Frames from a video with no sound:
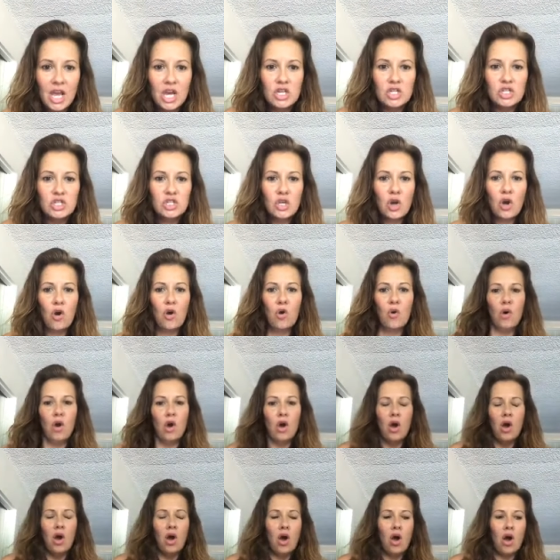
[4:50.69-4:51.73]
So
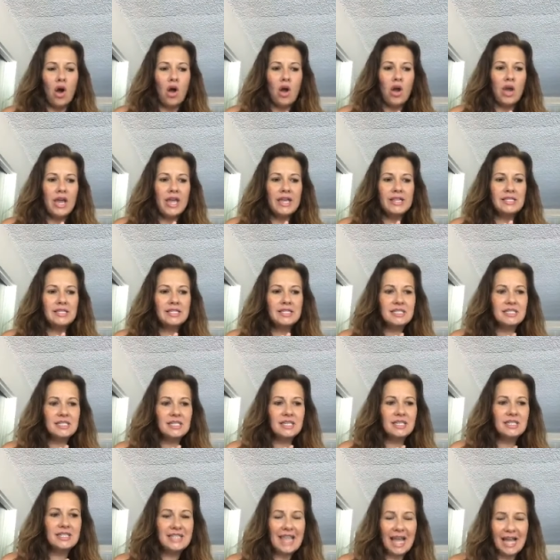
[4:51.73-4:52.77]

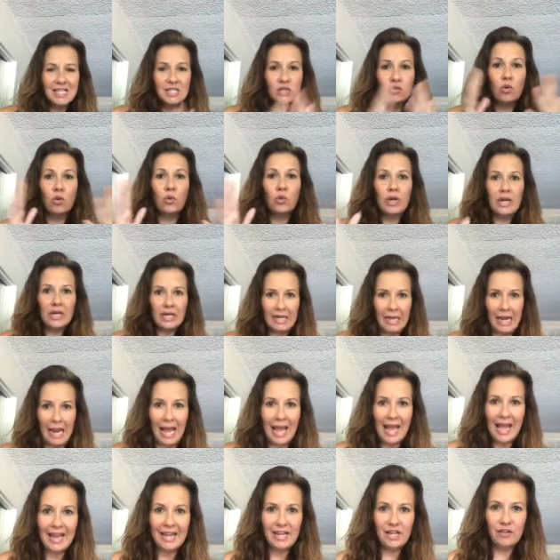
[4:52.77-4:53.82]
That's what we're going to
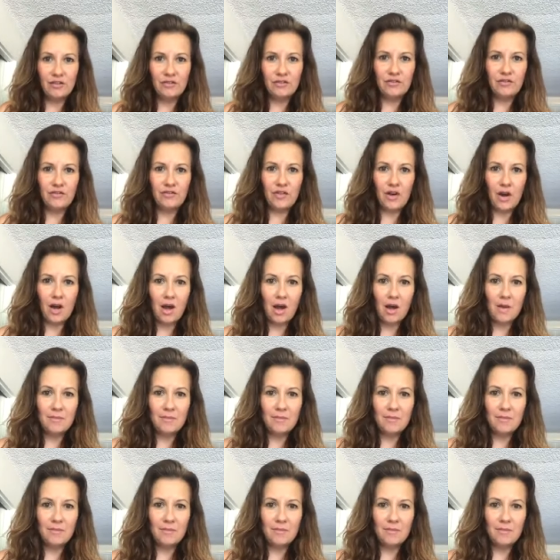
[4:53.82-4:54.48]
kind of